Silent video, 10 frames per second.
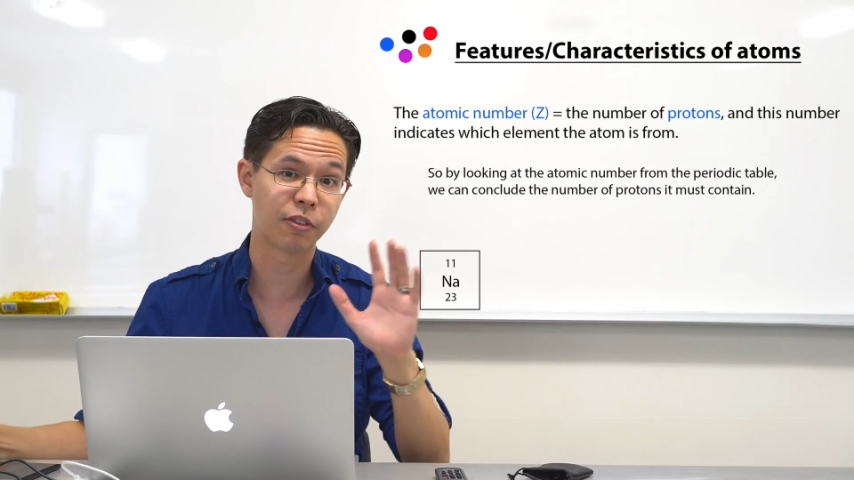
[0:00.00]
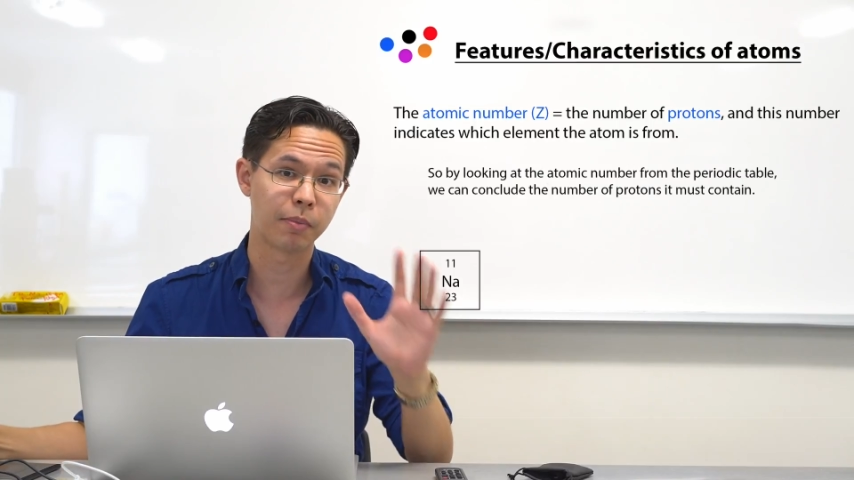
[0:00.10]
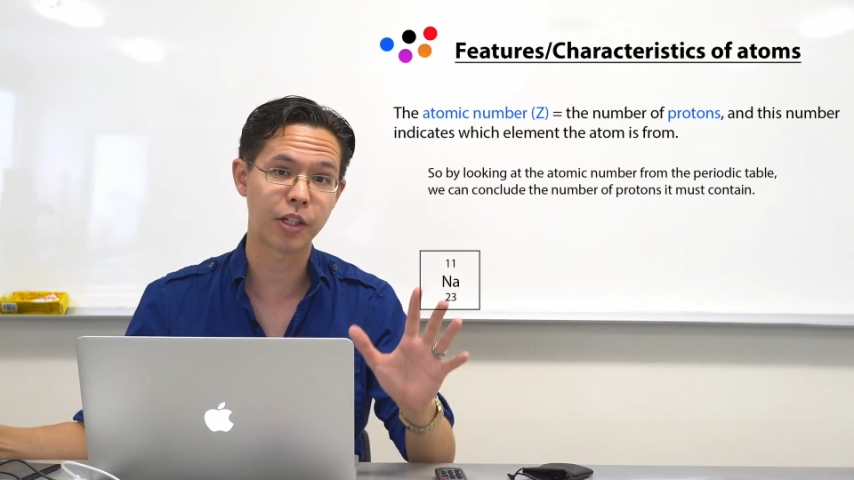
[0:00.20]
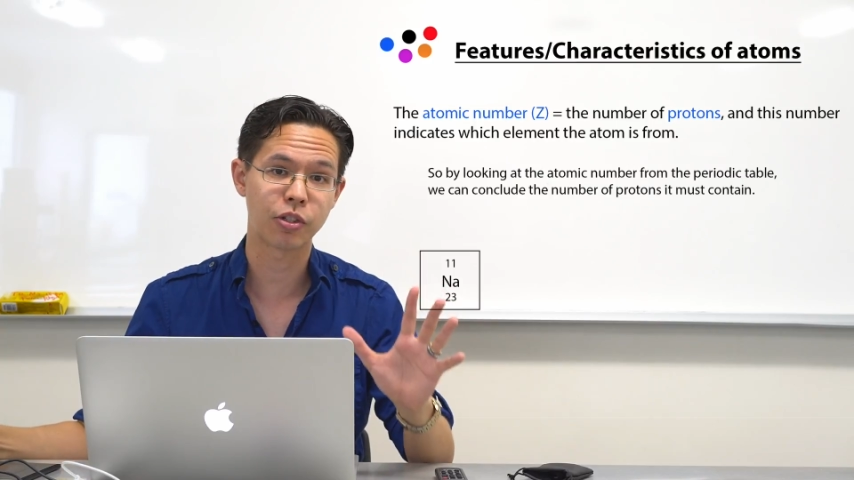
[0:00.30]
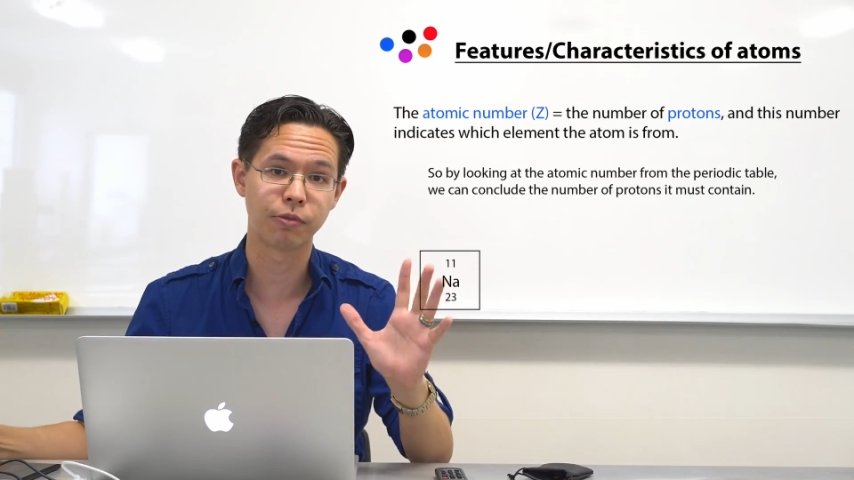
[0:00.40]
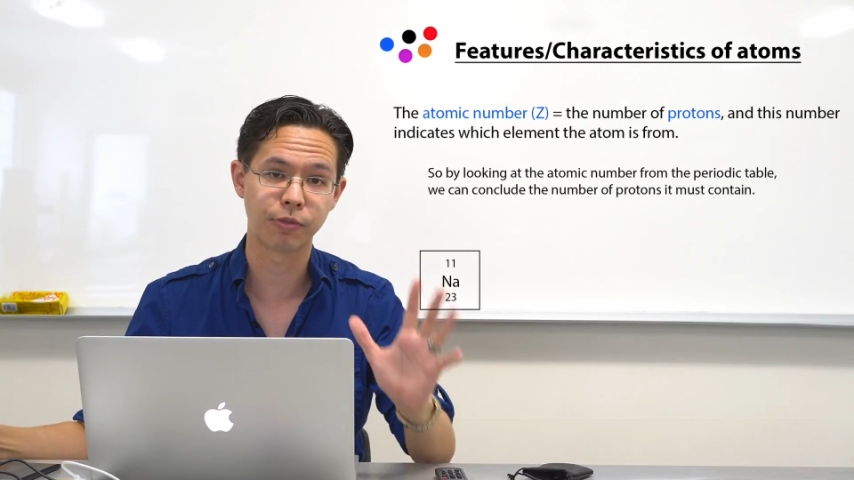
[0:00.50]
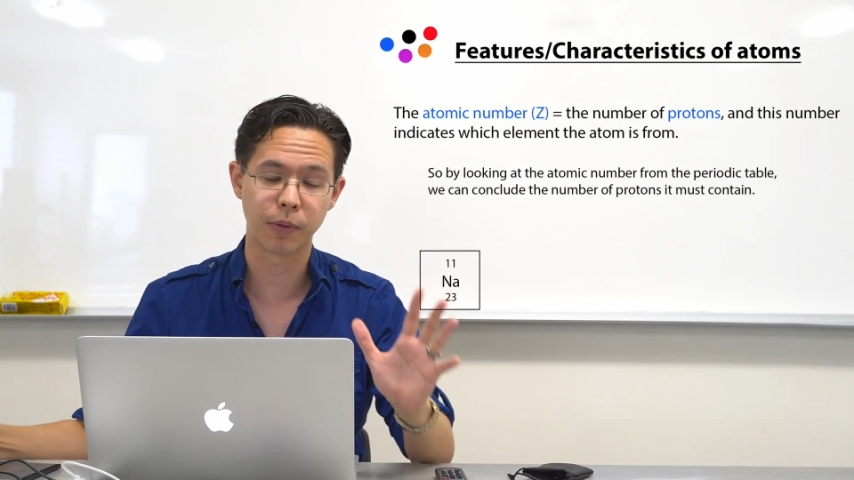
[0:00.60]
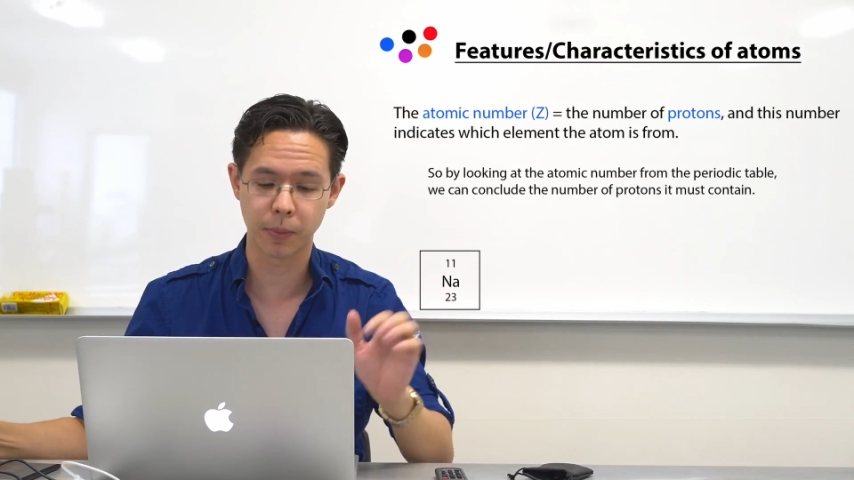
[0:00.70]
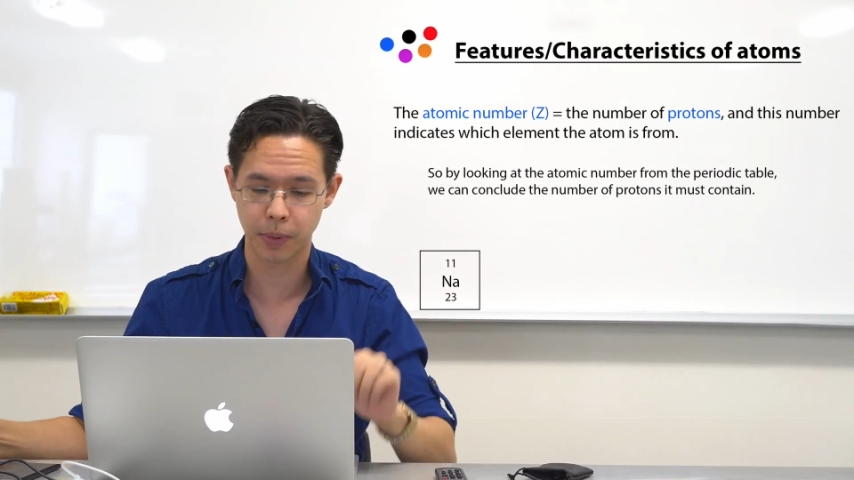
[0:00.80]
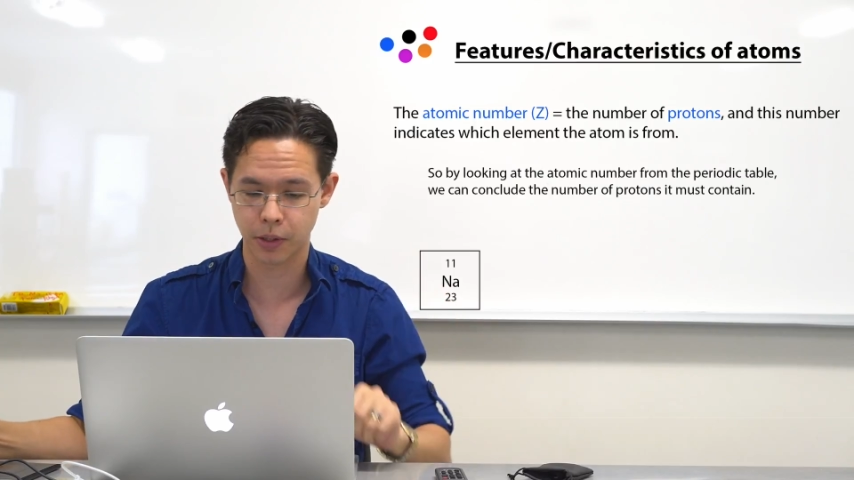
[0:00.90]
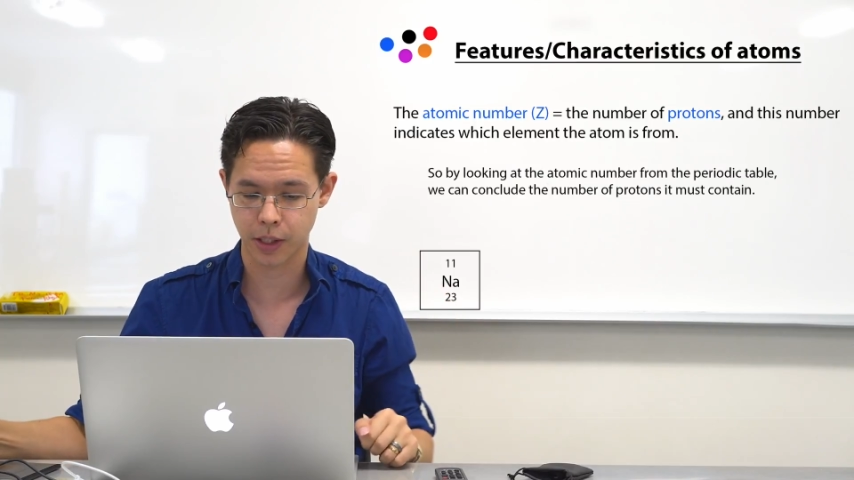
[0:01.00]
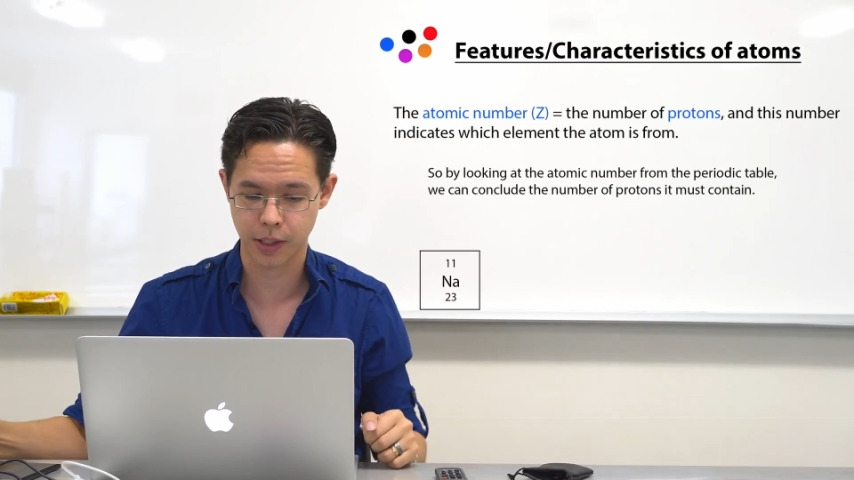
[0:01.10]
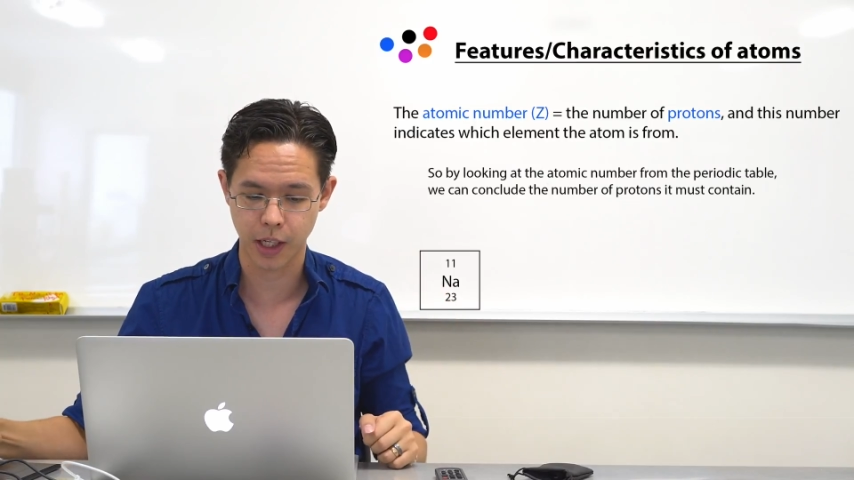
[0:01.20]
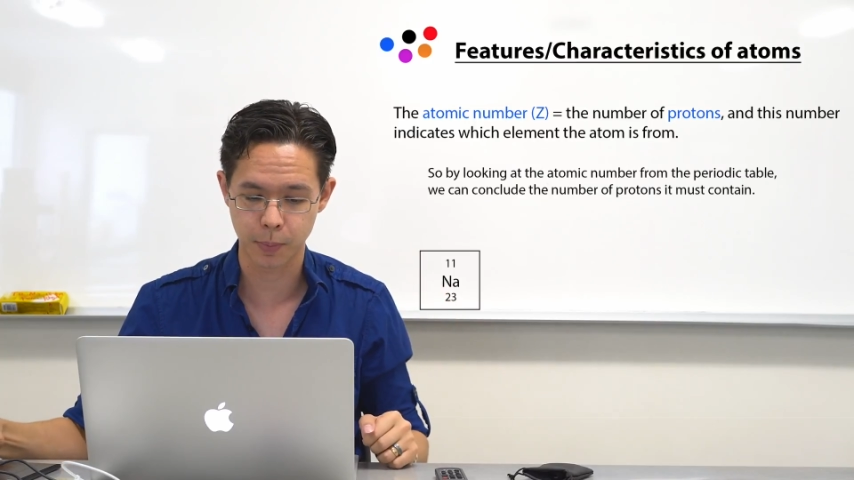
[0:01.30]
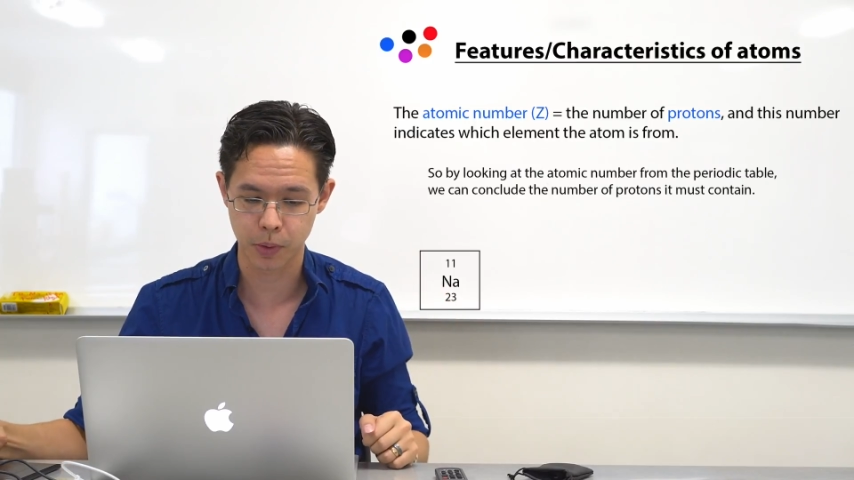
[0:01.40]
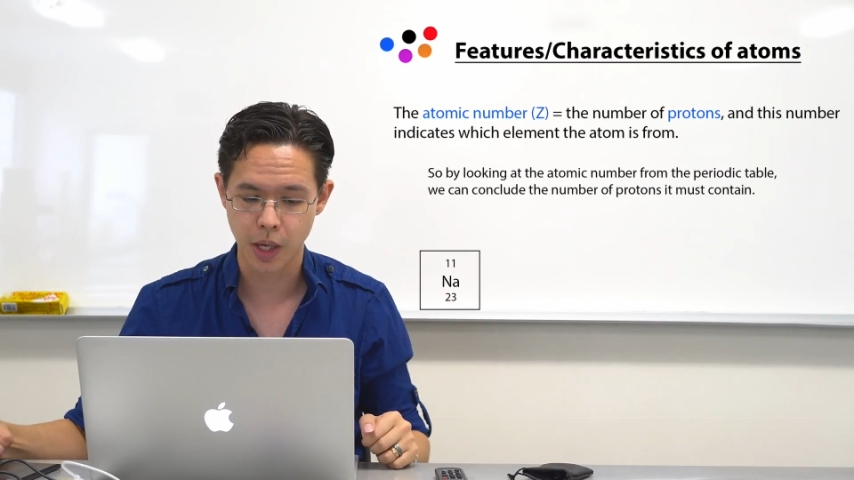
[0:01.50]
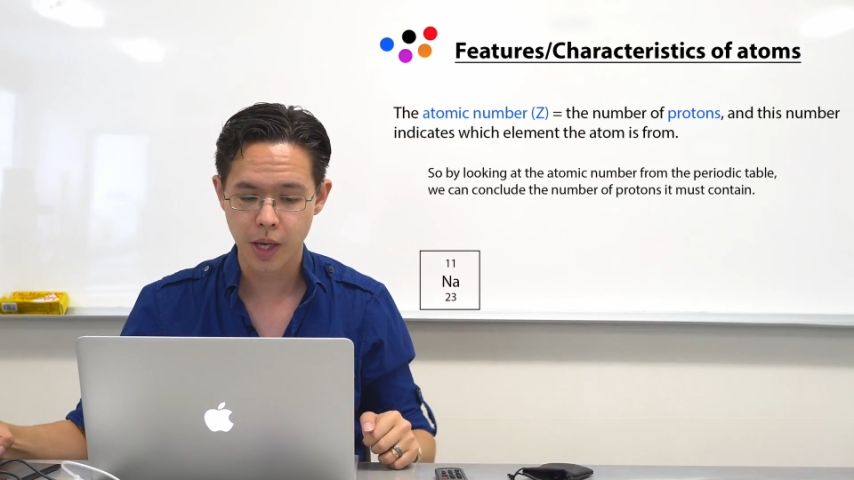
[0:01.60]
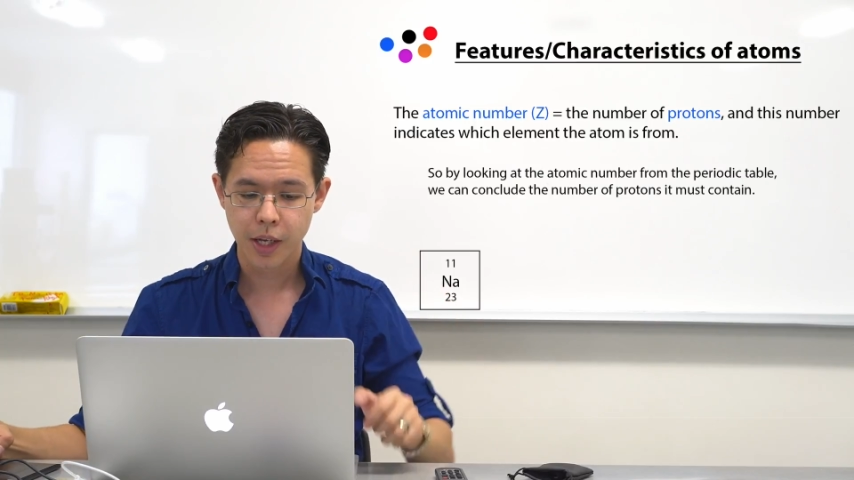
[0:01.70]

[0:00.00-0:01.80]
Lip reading: information from the periodic table.